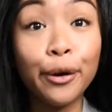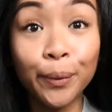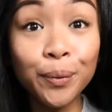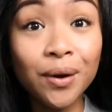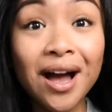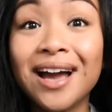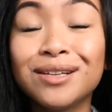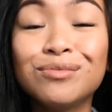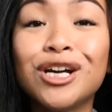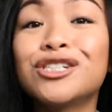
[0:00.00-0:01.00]
No, I
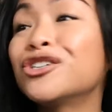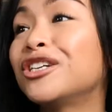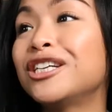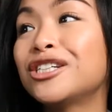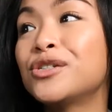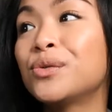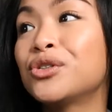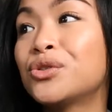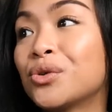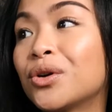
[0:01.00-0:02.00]
am not turning into a
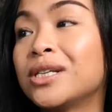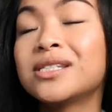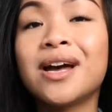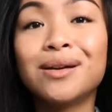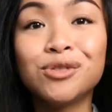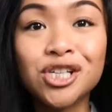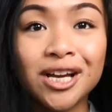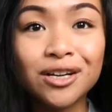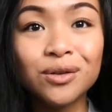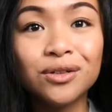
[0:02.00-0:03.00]
story time
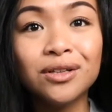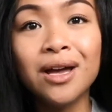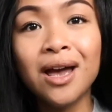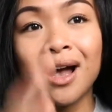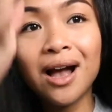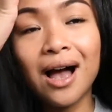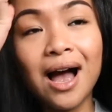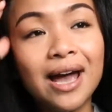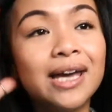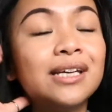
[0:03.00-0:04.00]
channel.
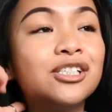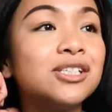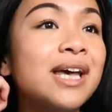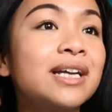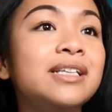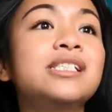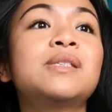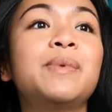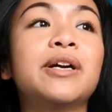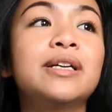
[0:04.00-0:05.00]
I just had an
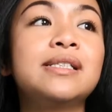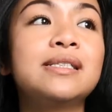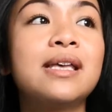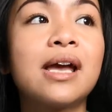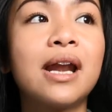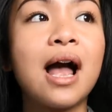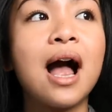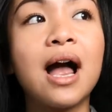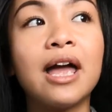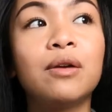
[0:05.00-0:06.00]
experience that
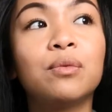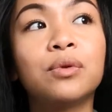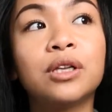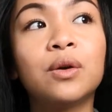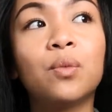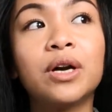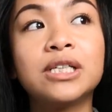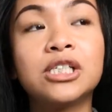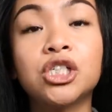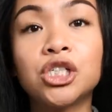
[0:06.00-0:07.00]
I really
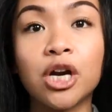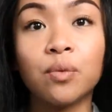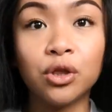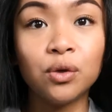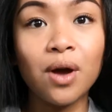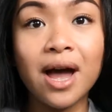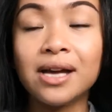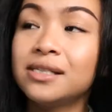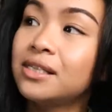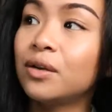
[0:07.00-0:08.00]
wanted to share with you
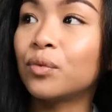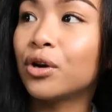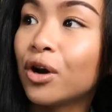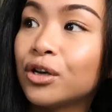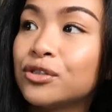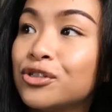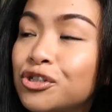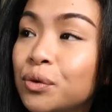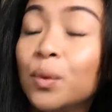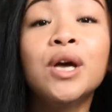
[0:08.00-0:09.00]
guys in regards
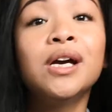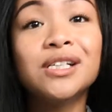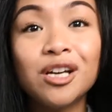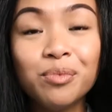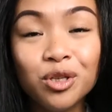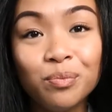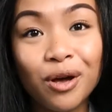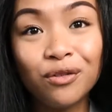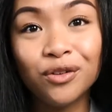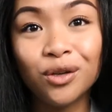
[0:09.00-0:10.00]
to W
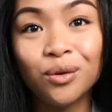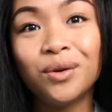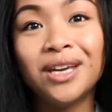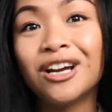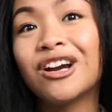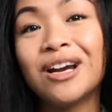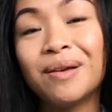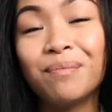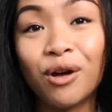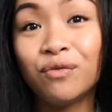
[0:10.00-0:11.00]
Bellevue here
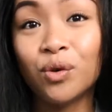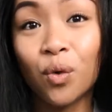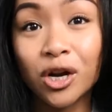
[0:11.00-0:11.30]
in Bellevue,